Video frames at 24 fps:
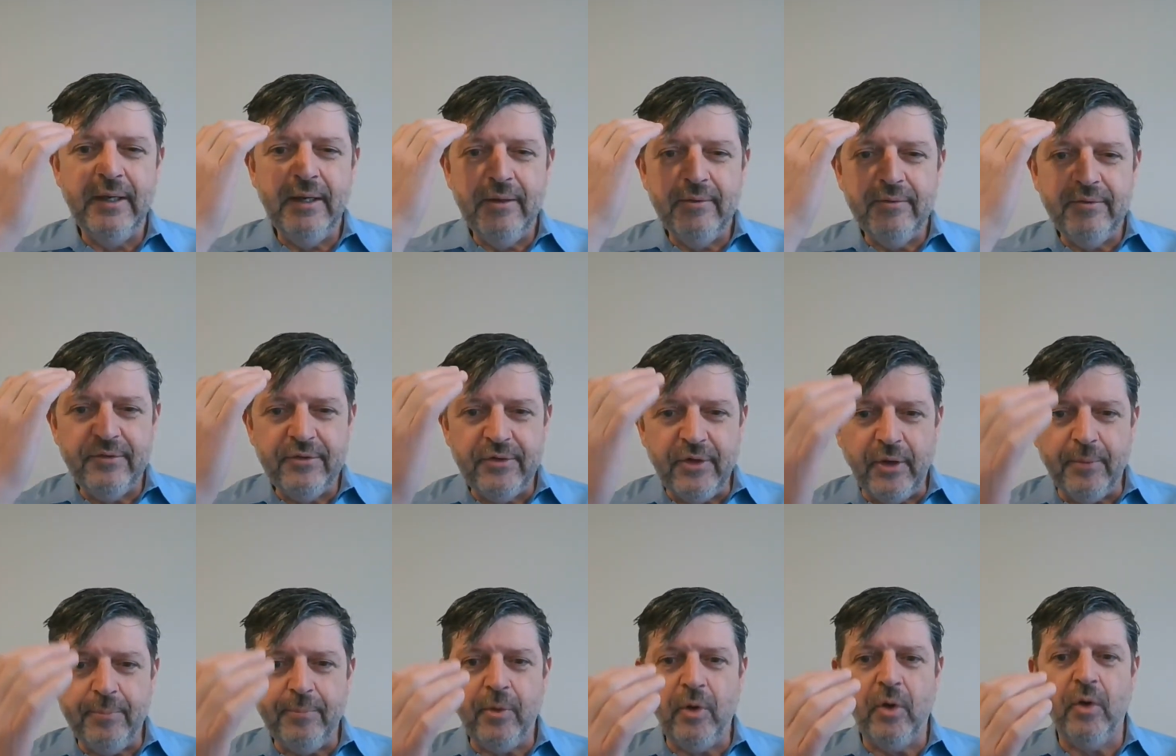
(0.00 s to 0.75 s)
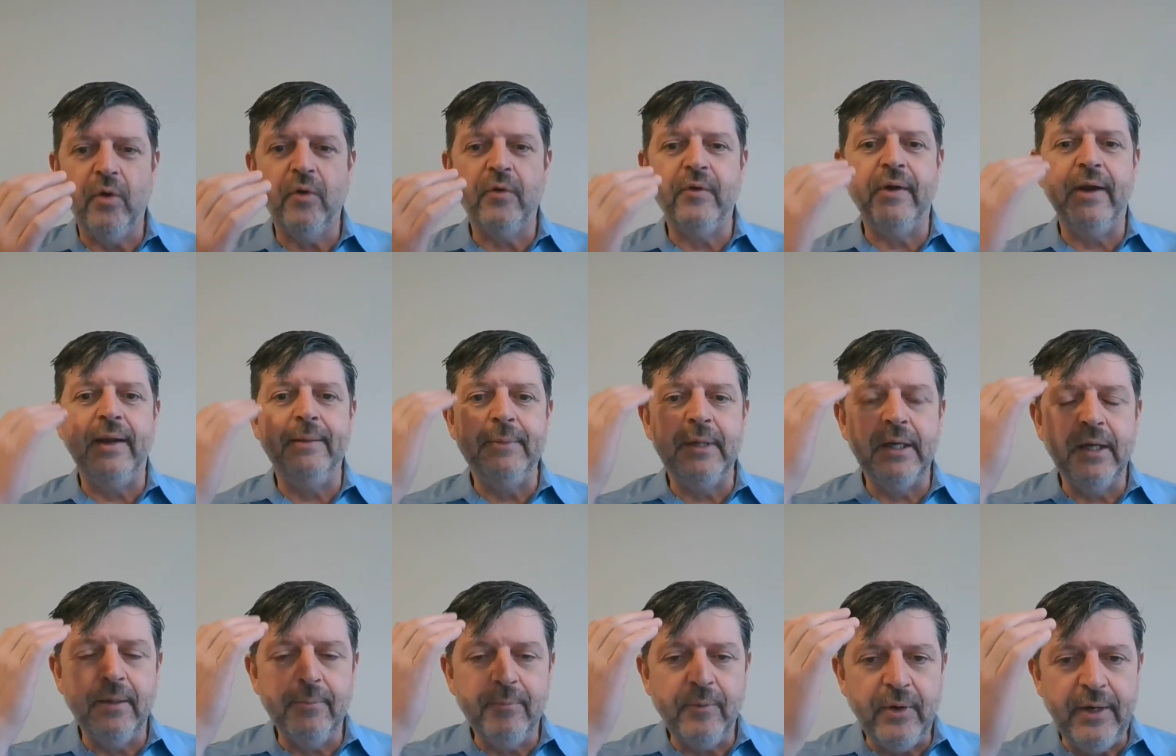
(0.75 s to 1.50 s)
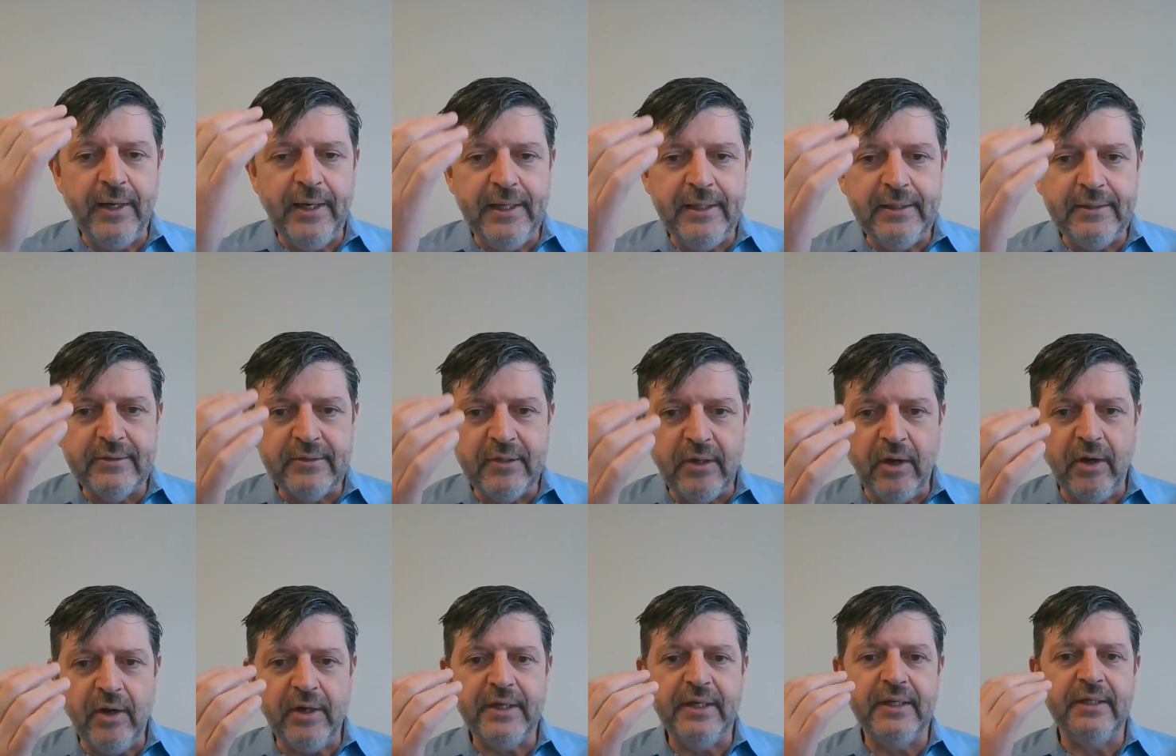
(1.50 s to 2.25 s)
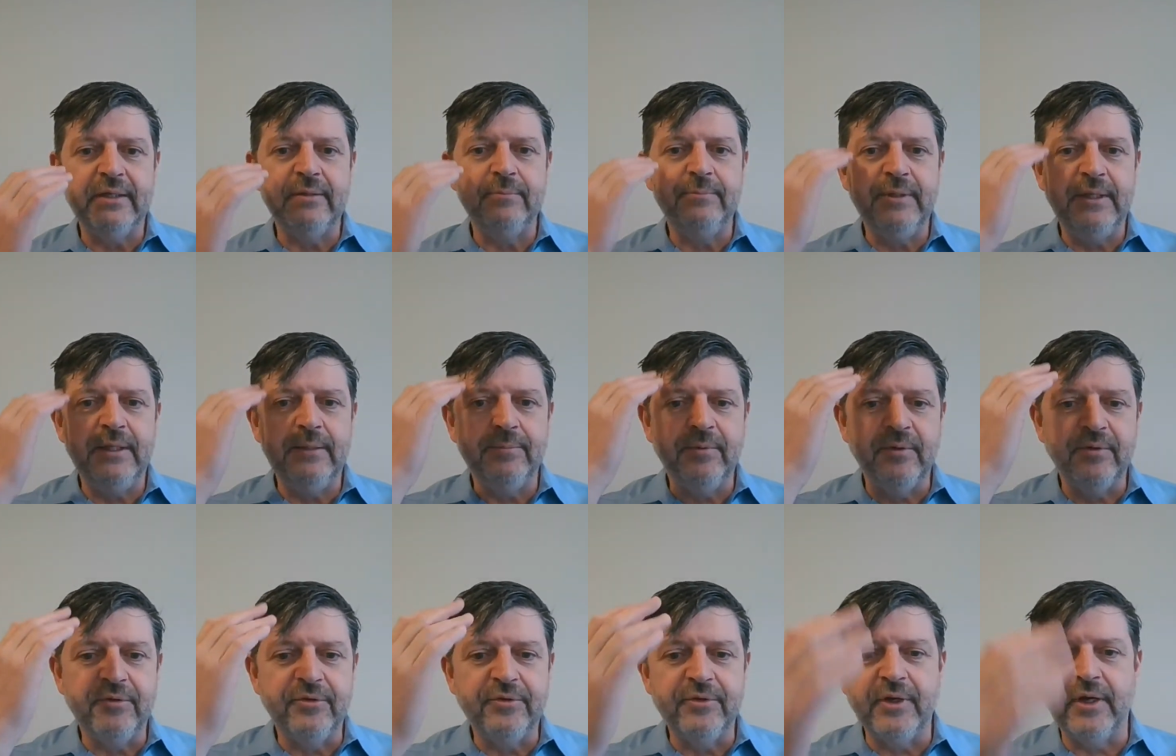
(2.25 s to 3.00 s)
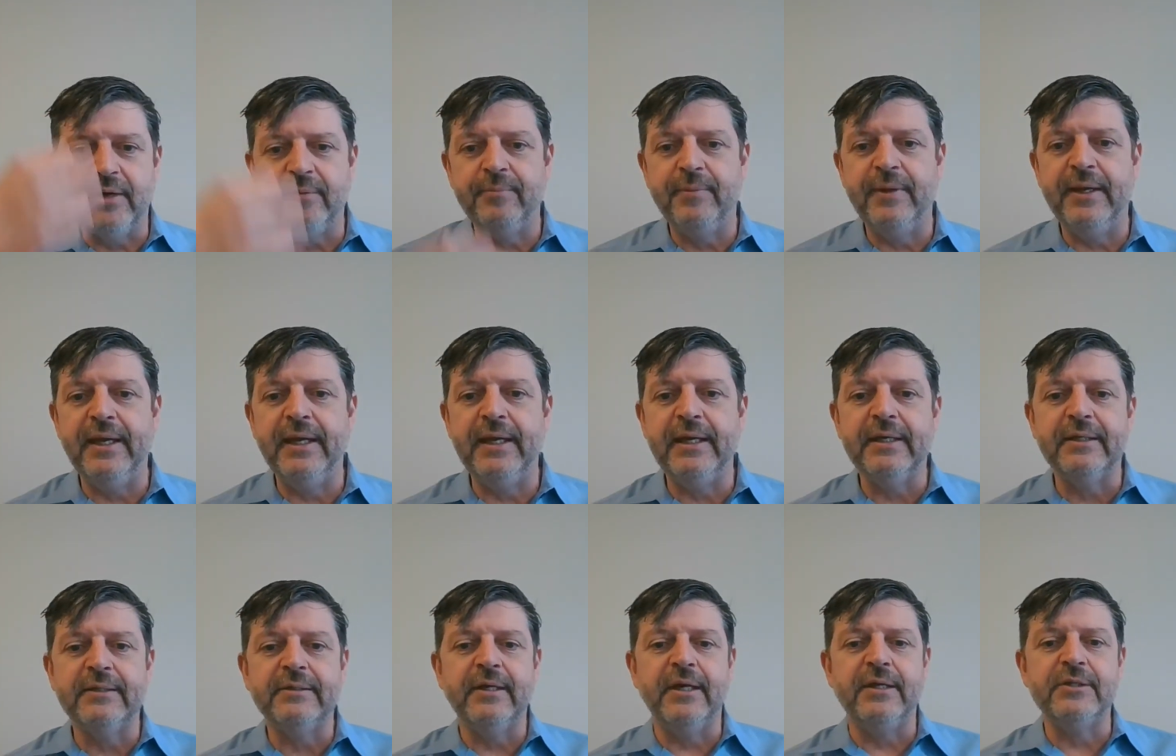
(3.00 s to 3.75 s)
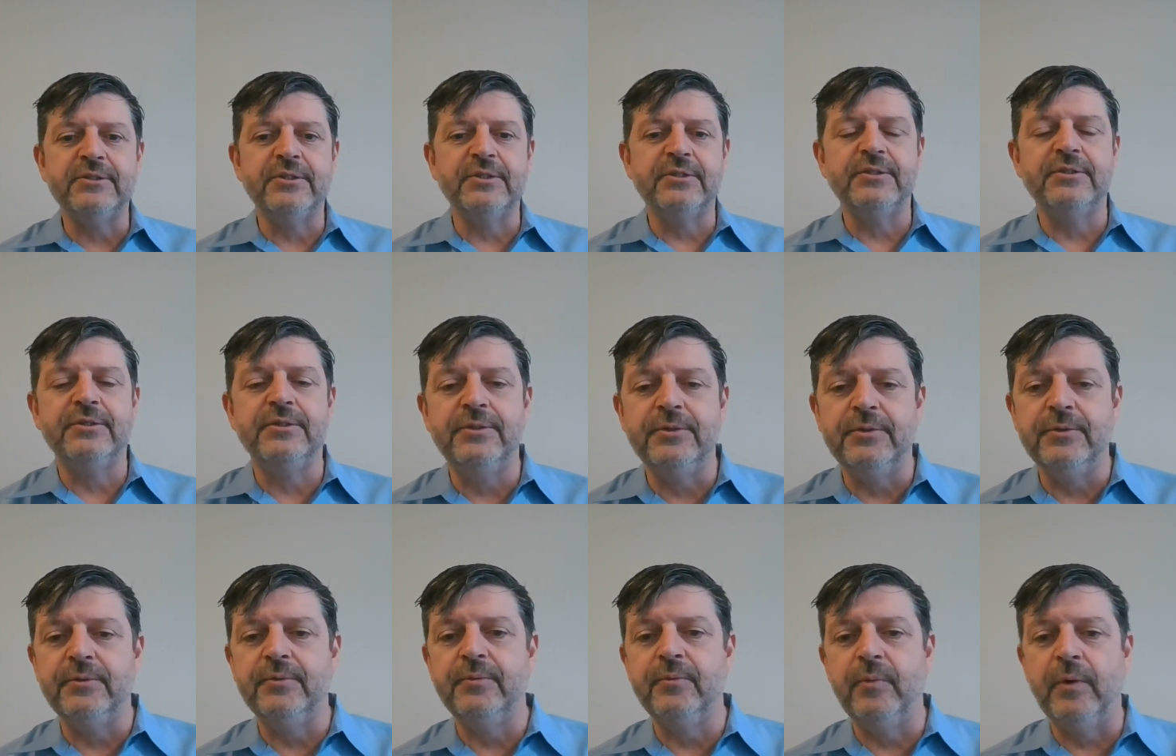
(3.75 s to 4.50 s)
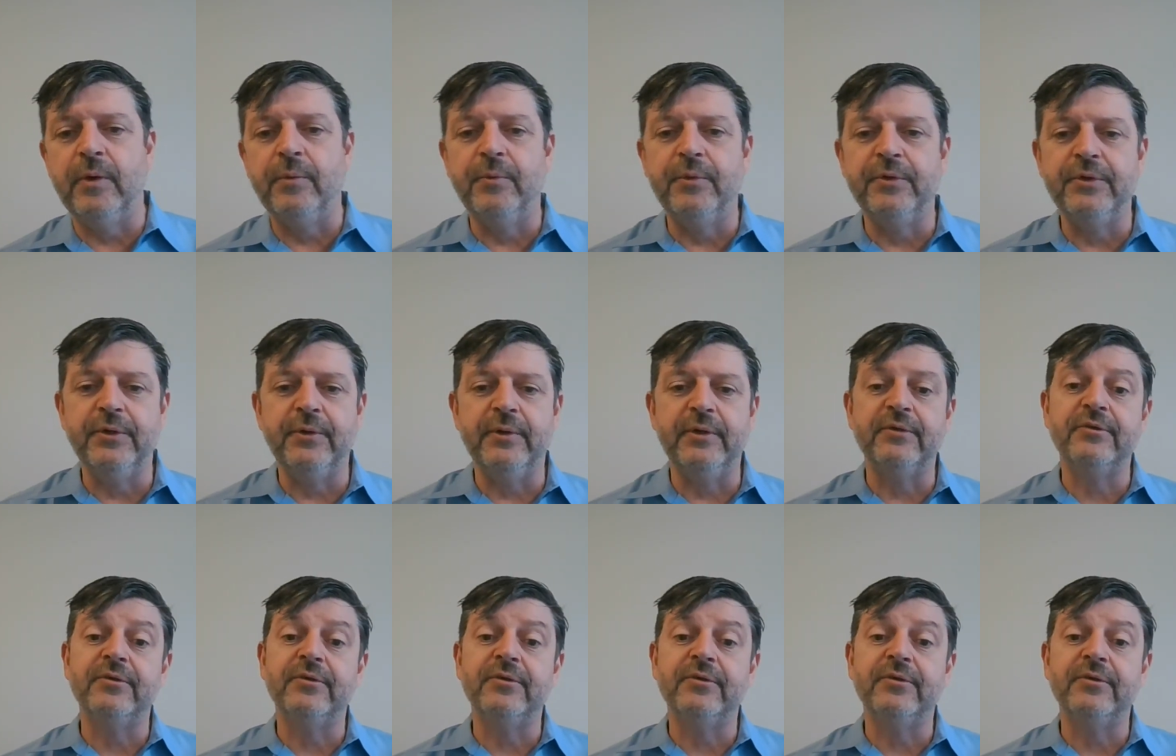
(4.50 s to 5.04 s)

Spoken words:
start programming our brain, talking to people, and start paying attention to what we're doing.